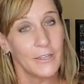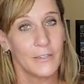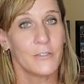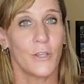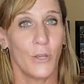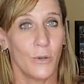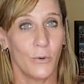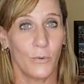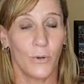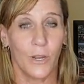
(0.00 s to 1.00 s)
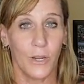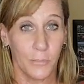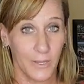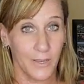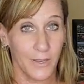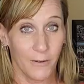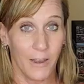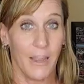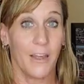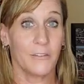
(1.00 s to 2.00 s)
So we're going to be
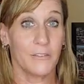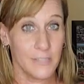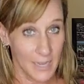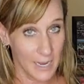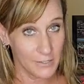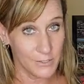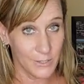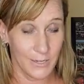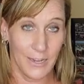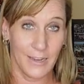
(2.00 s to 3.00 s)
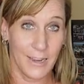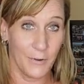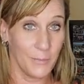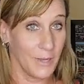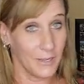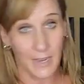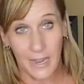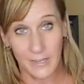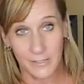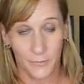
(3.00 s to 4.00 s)
around. Yes, you can hang out with me.
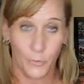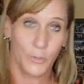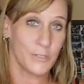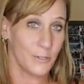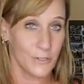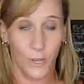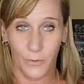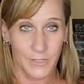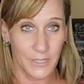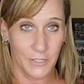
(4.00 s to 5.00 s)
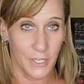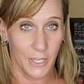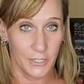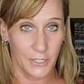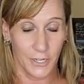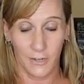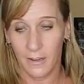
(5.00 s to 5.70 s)
Yes, of course, there's always education.